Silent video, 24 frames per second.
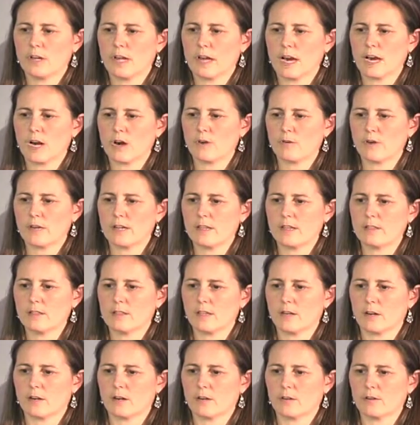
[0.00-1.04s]
air in
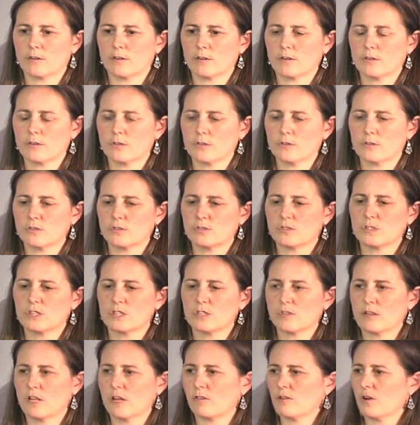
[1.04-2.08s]
there, you still
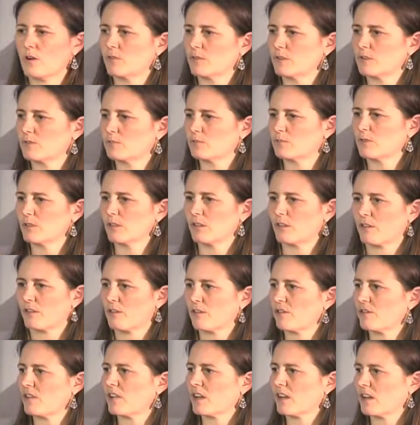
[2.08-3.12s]
have all this really
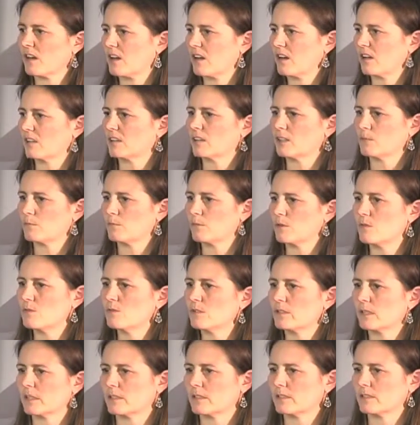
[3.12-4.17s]
thick, gunky
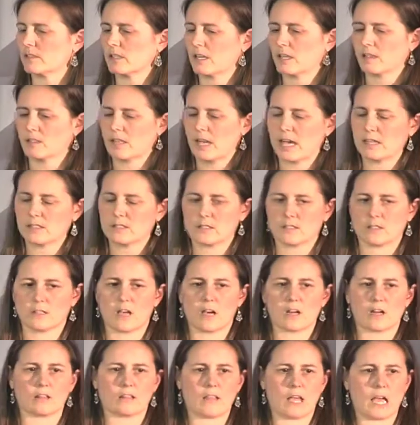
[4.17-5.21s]
mucus, and that's
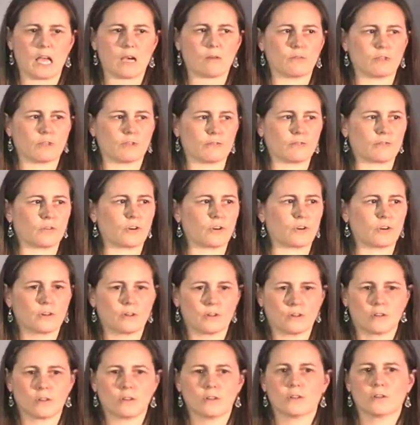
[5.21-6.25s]
not allowing for
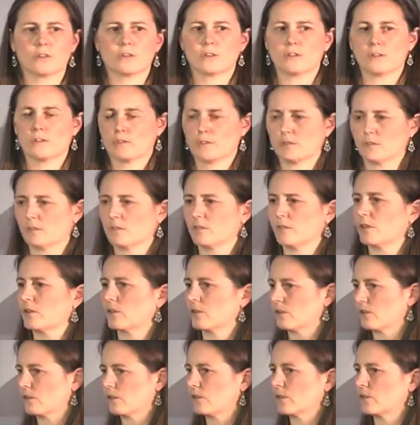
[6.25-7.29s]

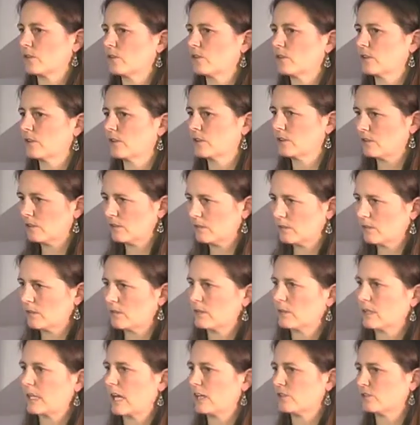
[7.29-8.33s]
the good
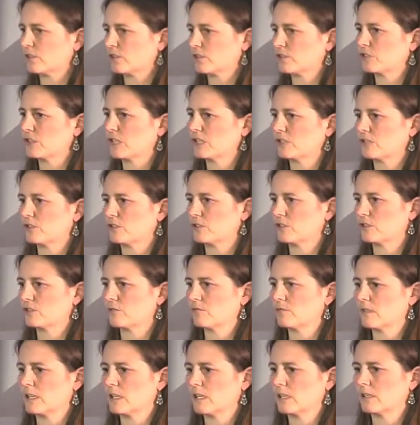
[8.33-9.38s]
gas exchange that you
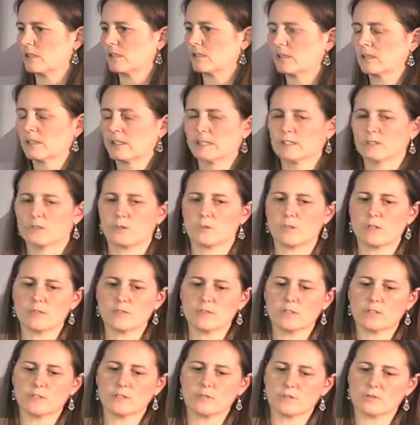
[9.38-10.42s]
need. So
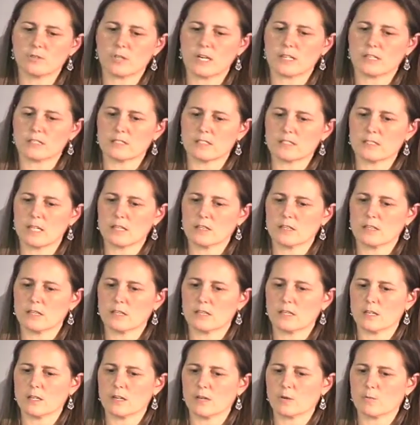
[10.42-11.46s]
even if you're trying to stent
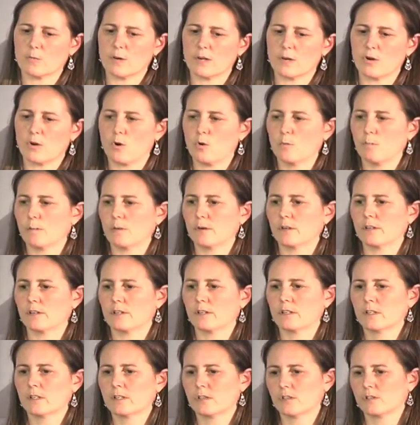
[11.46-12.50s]
the airway open,
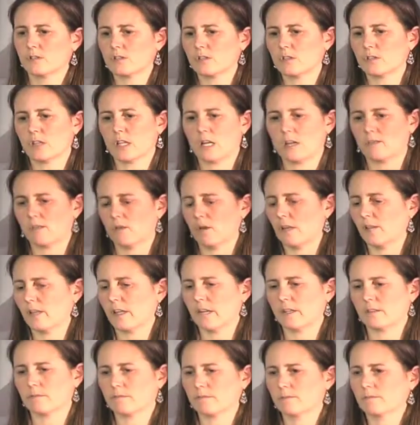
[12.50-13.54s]
you still have all
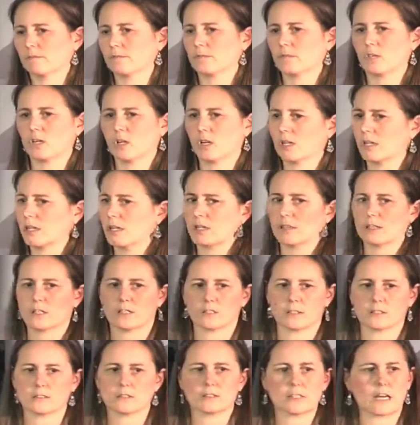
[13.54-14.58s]
that gunk in there
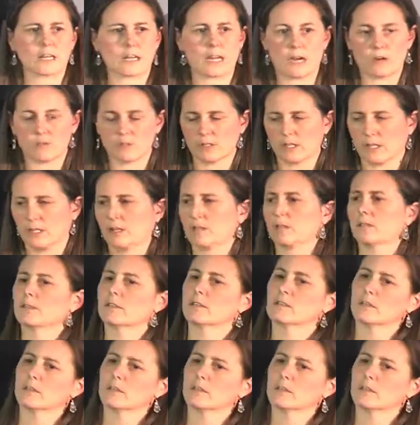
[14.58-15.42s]
that's not out yet.